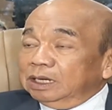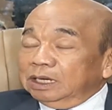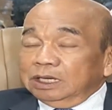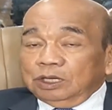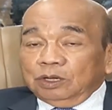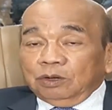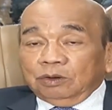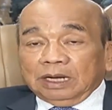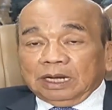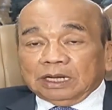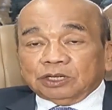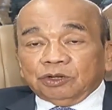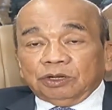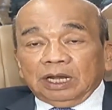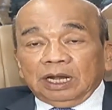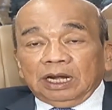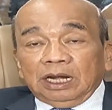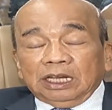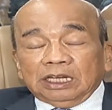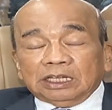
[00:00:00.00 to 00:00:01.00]
Yung
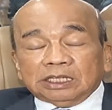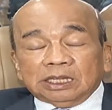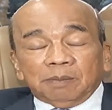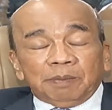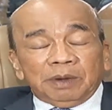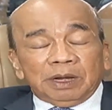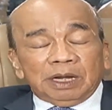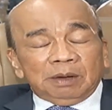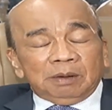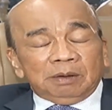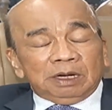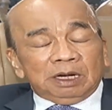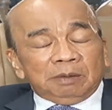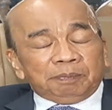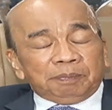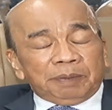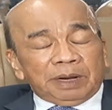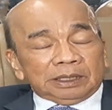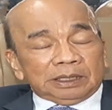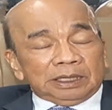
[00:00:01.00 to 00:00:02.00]
nationalist
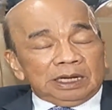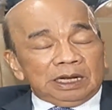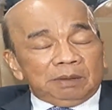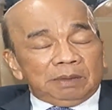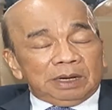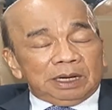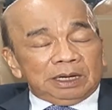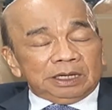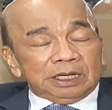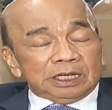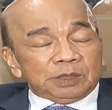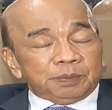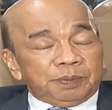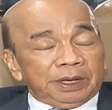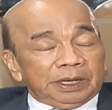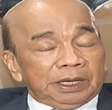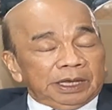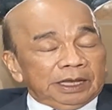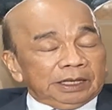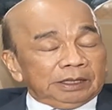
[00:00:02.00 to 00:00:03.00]
party naman is
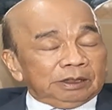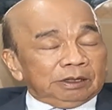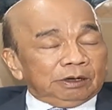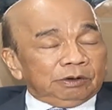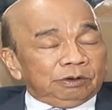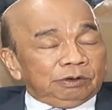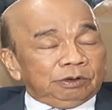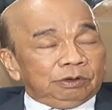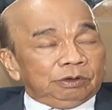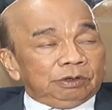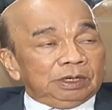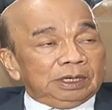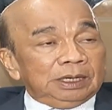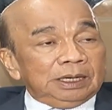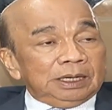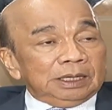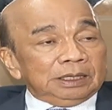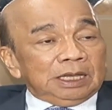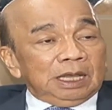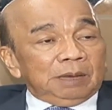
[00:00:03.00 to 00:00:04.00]
speaking through
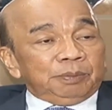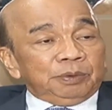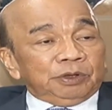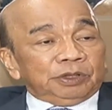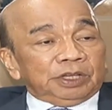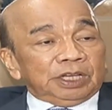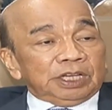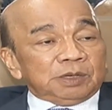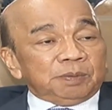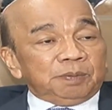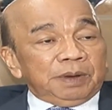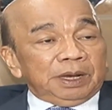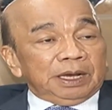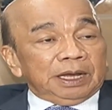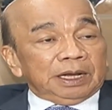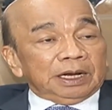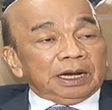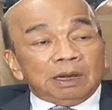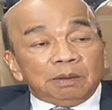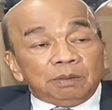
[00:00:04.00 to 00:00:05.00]
Deputy
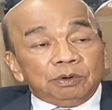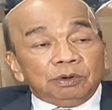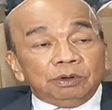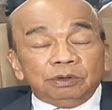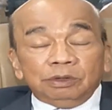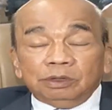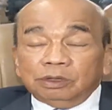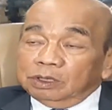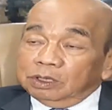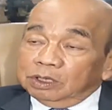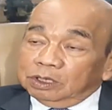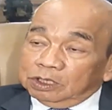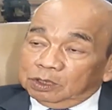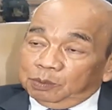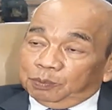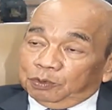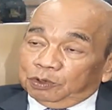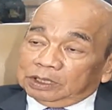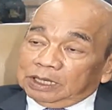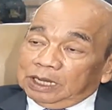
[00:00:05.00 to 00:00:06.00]
Speaker Abu,
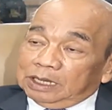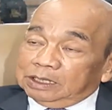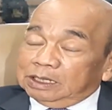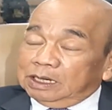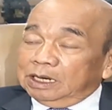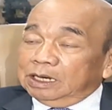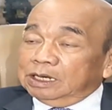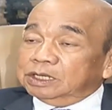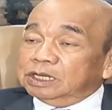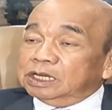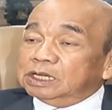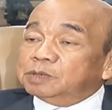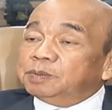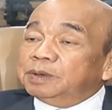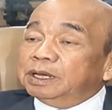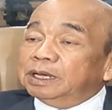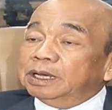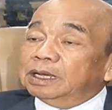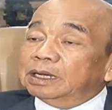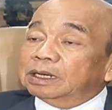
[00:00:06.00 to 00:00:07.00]
supported rin si
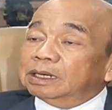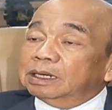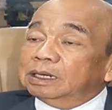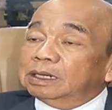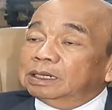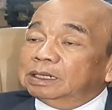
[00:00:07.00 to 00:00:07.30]
Speaker,